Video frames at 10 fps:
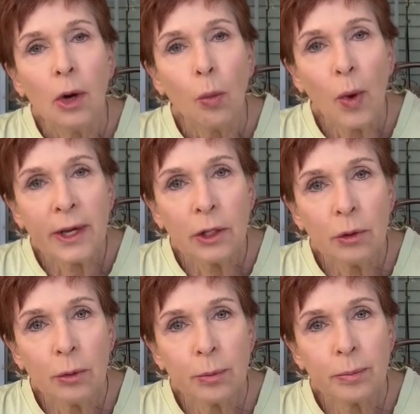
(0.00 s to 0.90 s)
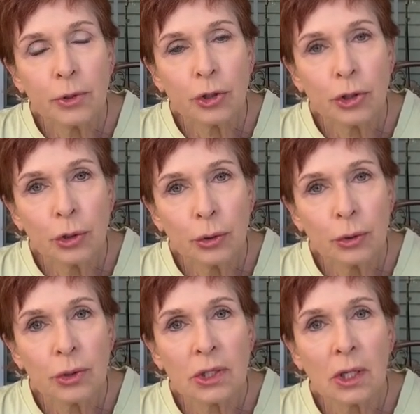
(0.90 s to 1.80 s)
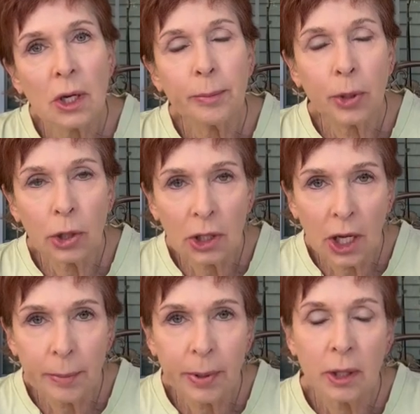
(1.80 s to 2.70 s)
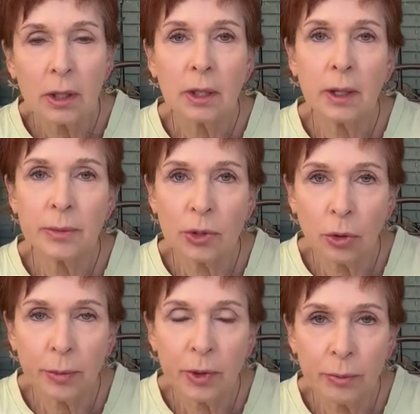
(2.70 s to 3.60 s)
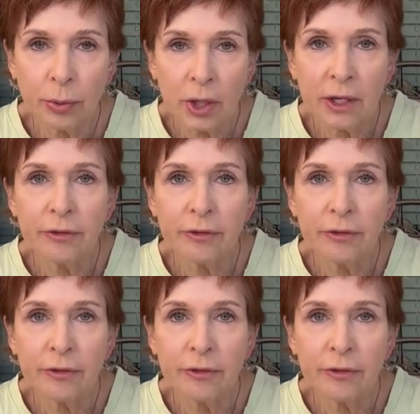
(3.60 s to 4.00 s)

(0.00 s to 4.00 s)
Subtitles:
When you choose a pull-up absorbent brief,